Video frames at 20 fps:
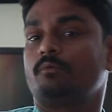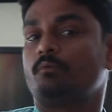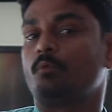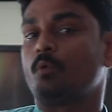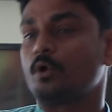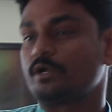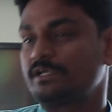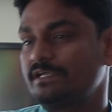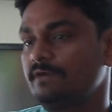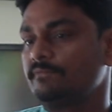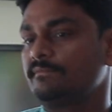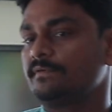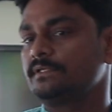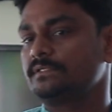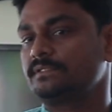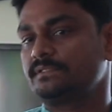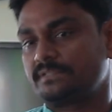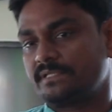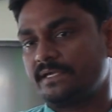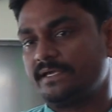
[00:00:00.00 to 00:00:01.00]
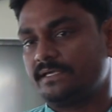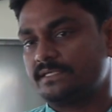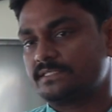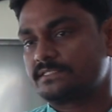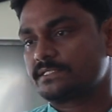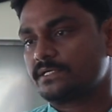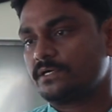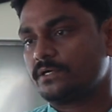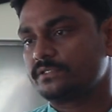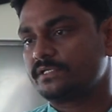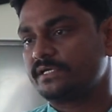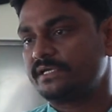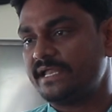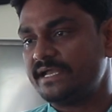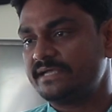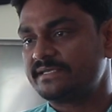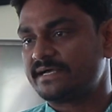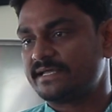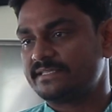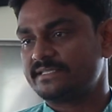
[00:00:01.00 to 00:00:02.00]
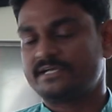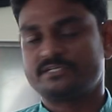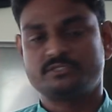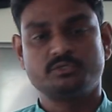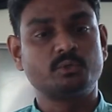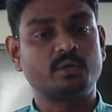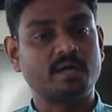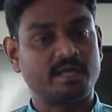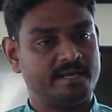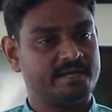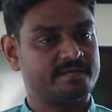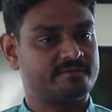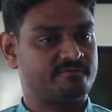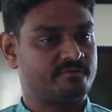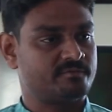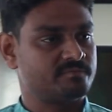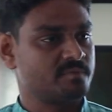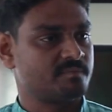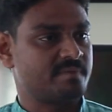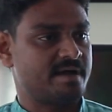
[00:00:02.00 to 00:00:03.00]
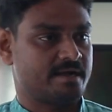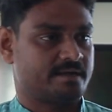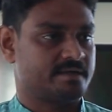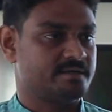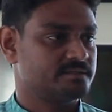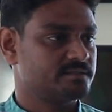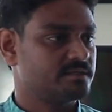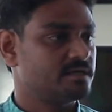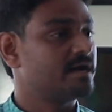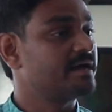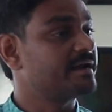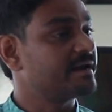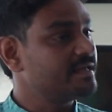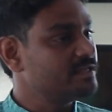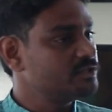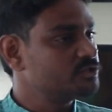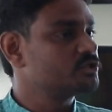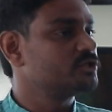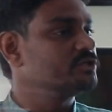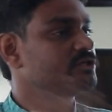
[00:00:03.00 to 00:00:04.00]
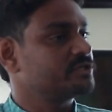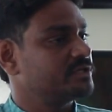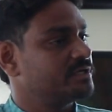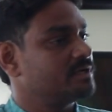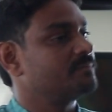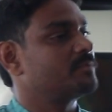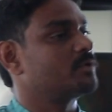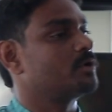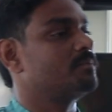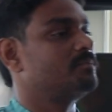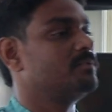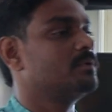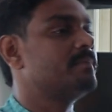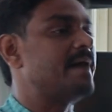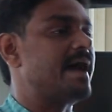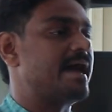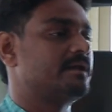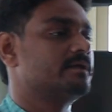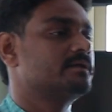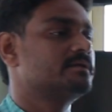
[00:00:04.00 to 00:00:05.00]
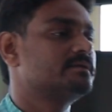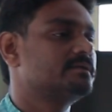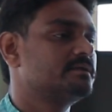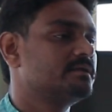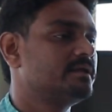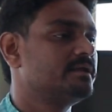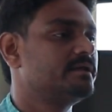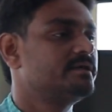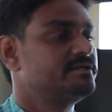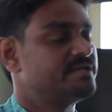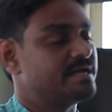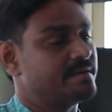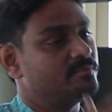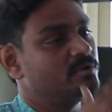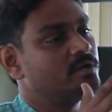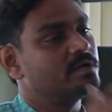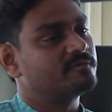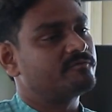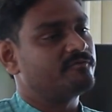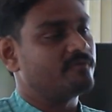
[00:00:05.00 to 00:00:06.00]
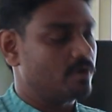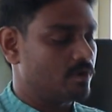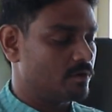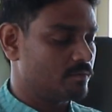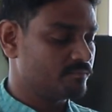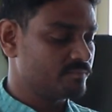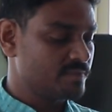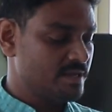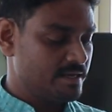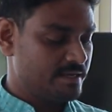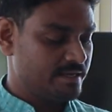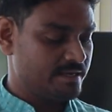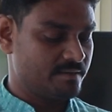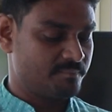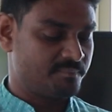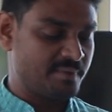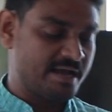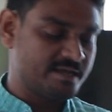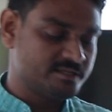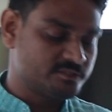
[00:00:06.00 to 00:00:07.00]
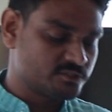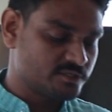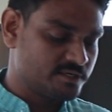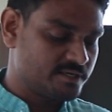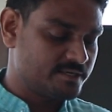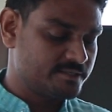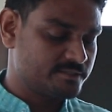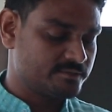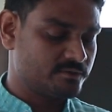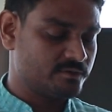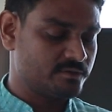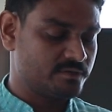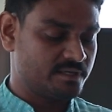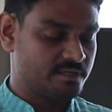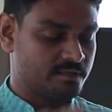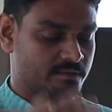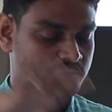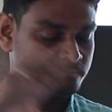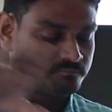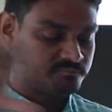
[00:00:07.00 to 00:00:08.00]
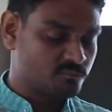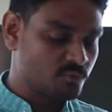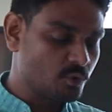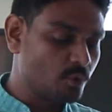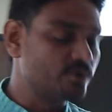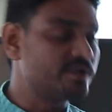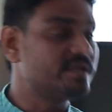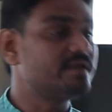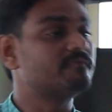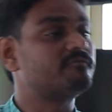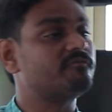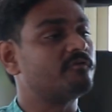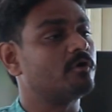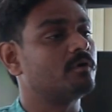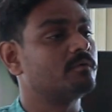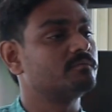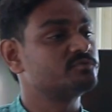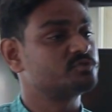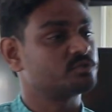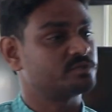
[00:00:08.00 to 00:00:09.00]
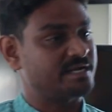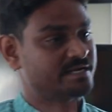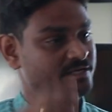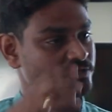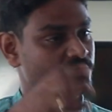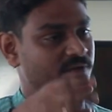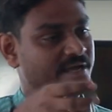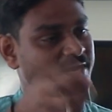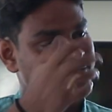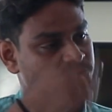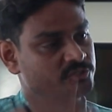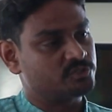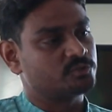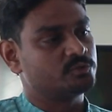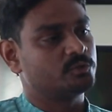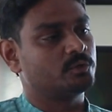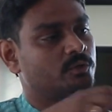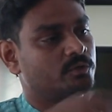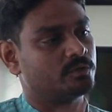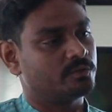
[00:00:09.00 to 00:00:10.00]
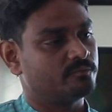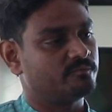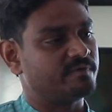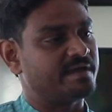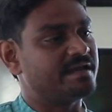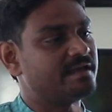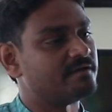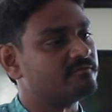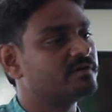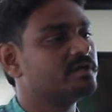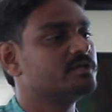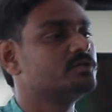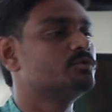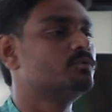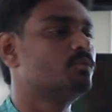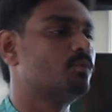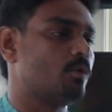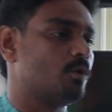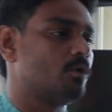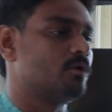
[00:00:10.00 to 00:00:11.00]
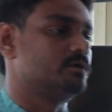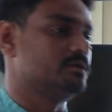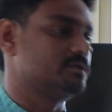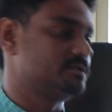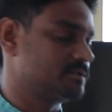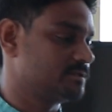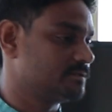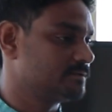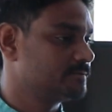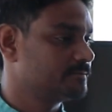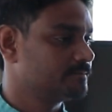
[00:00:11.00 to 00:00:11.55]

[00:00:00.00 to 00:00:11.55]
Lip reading: whatever things or the data that you collect from the market, arrange it in a proper manner, in a tabular form, in a pie chart, or in a coding form, so that you get to know whenever you want.